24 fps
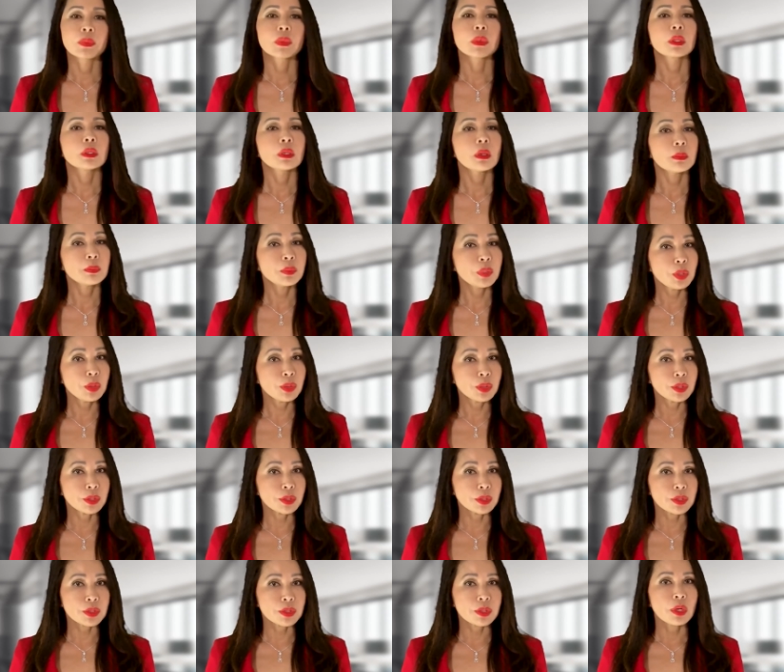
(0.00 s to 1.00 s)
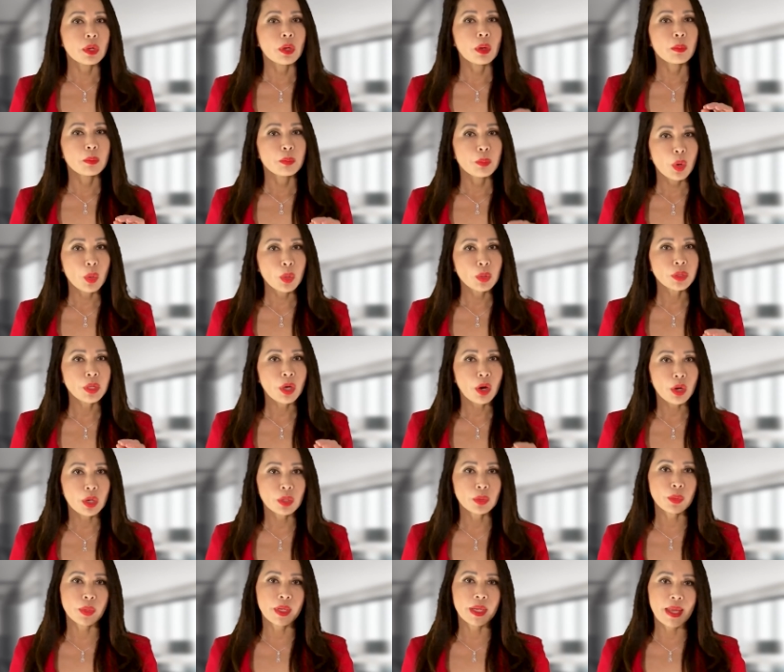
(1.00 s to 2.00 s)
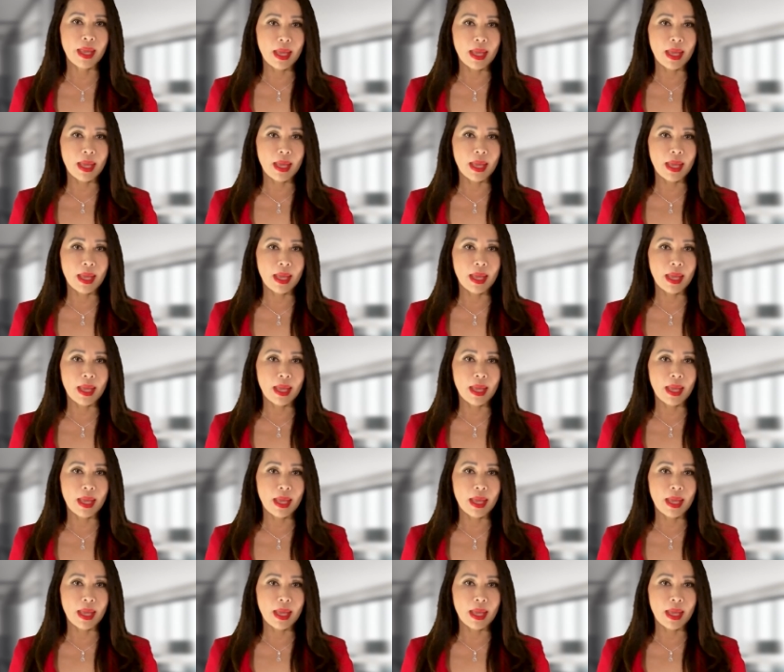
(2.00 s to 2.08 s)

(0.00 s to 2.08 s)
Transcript: computers, both hardware